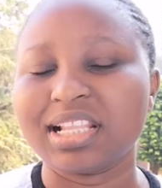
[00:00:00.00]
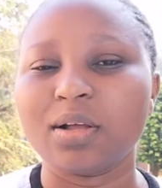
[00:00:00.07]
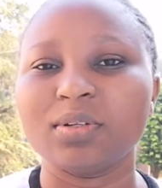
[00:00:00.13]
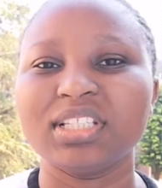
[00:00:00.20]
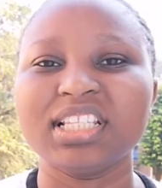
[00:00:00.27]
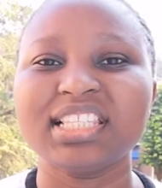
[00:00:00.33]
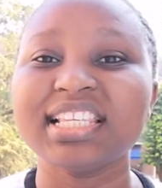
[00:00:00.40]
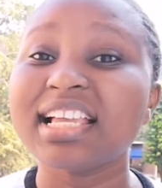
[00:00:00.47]

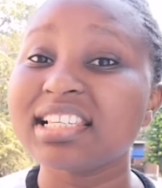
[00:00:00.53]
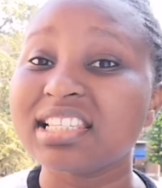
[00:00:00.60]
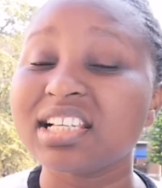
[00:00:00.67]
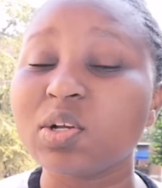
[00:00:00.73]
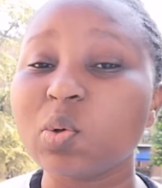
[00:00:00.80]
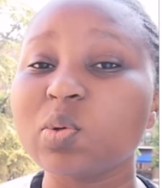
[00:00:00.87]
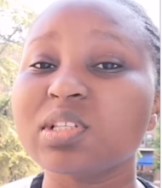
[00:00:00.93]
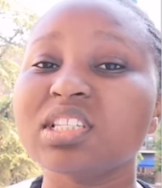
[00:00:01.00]
Now the
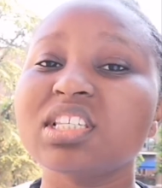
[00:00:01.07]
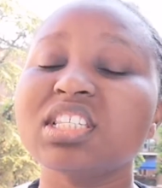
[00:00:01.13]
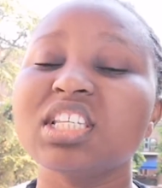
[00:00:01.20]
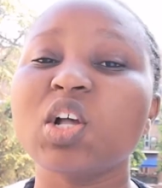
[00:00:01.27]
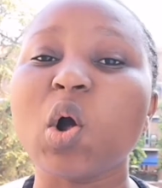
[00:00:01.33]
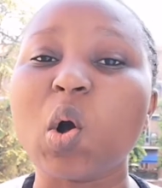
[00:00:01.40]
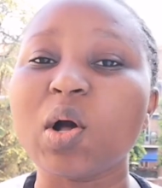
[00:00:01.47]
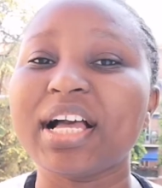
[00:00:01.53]
testicles is
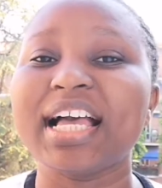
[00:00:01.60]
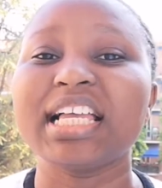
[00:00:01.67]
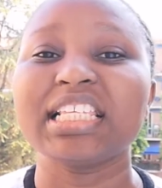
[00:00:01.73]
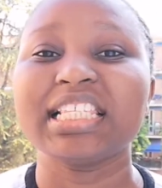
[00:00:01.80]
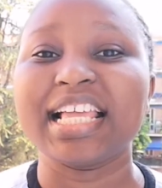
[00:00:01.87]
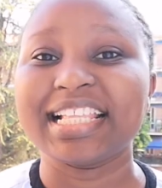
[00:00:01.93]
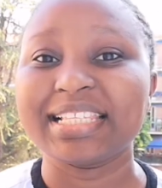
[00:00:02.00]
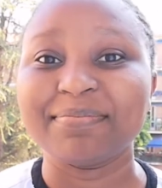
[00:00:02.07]
the
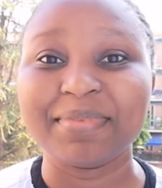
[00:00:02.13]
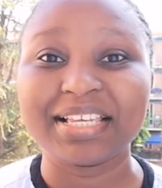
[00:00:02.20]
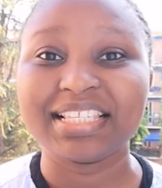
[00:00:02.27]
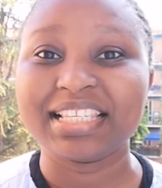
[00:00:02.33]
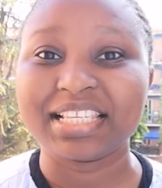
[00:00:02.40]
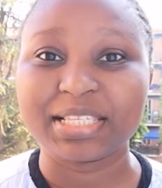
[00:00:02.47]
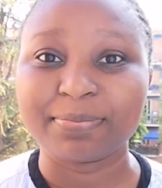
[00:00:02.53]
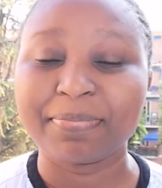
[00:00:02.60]
organs that
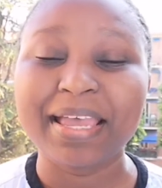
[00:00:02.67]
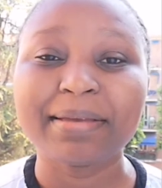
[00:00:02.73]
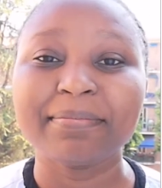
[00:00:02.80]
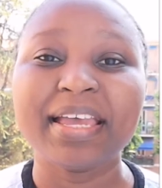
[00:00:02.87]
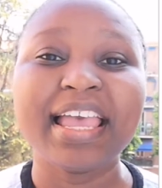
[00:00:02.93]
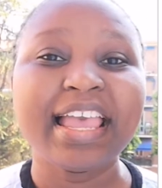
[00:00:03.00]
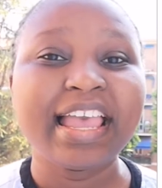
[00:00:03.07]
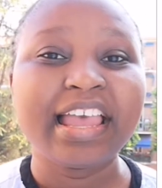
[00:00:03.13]
makes the sperm.